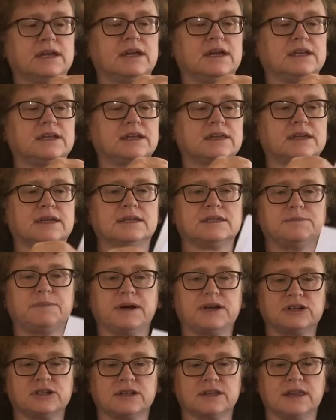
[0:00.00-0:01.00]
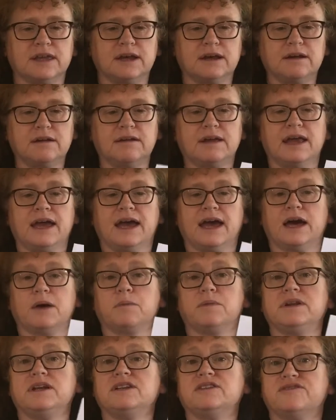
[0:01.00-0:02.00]
nothing special there, and we
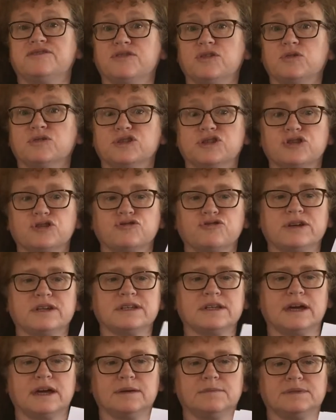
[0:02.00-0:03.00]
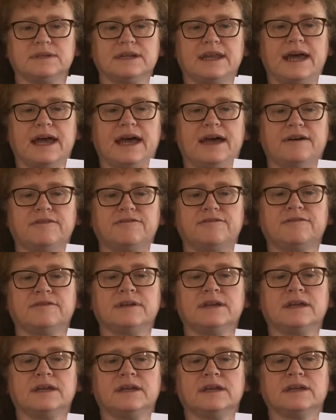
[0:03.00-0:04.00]
need to fold it 3 times in half.
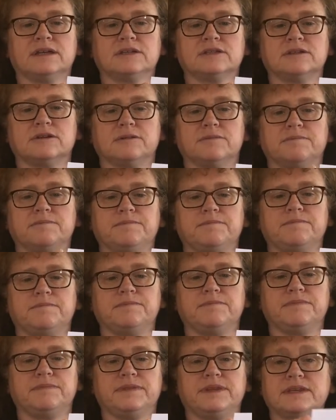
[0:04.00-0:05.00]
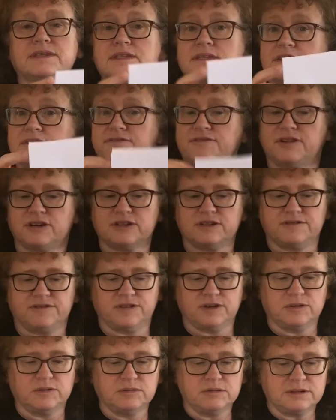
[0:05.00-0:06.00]
So this is the first
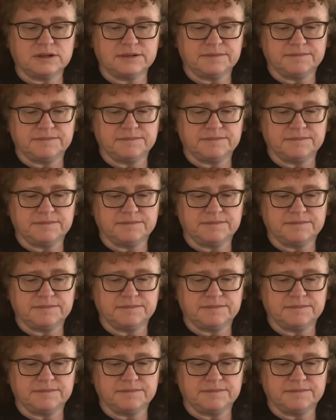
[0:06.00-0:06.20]
fold,